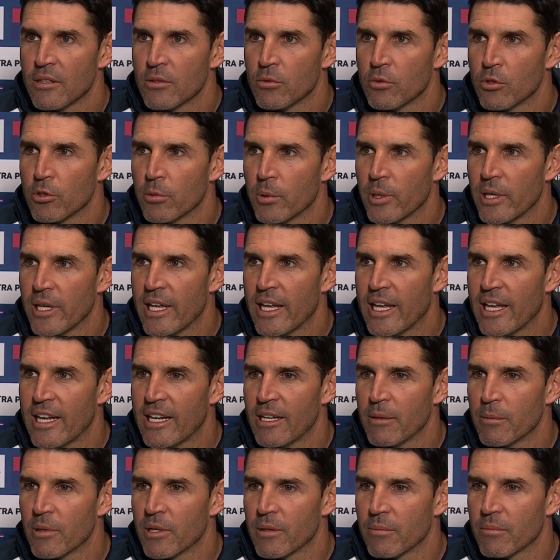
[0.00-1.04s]
would have been
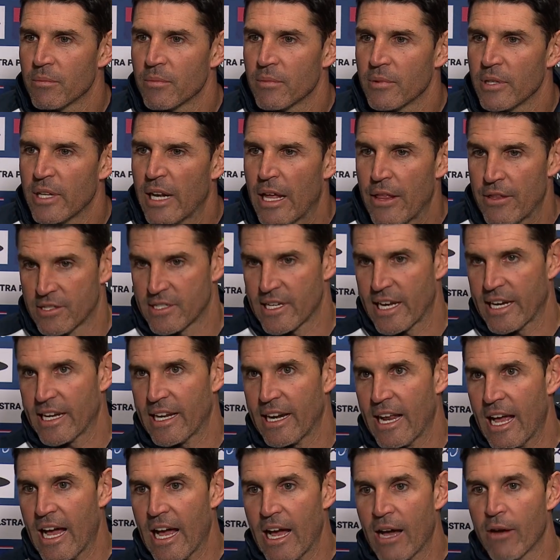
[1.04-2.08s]
handy. But you know, the
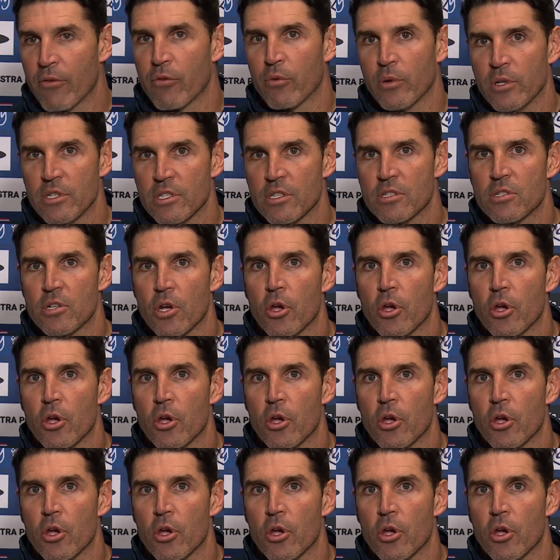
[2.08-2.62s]
second half we just